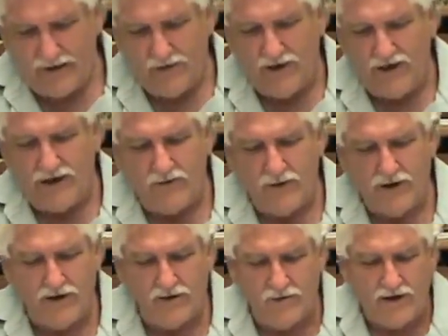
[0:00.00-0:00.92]
We're,
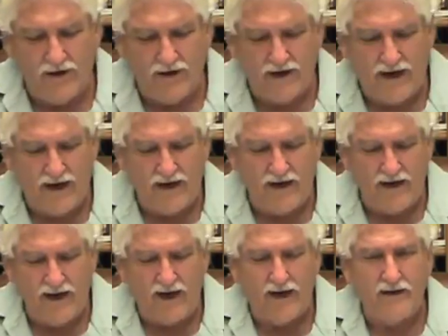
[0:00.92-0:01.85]
we're, we're in
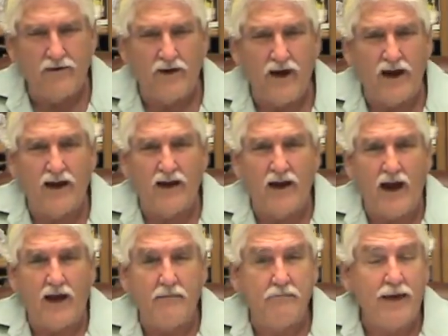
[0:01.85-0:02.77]
a, a,
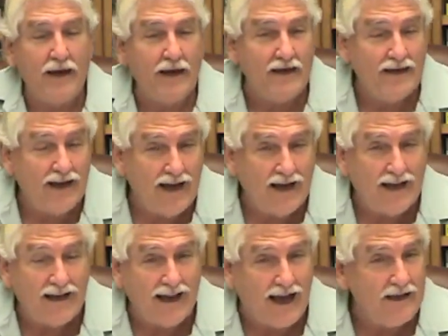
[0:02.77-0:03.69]
a, a big
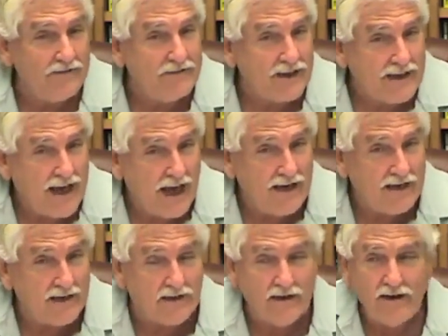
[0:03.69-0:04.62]
uh, line of decay
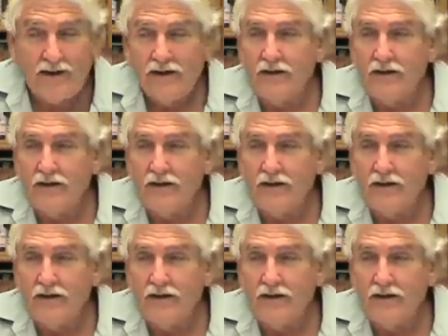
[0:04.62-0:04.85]
here.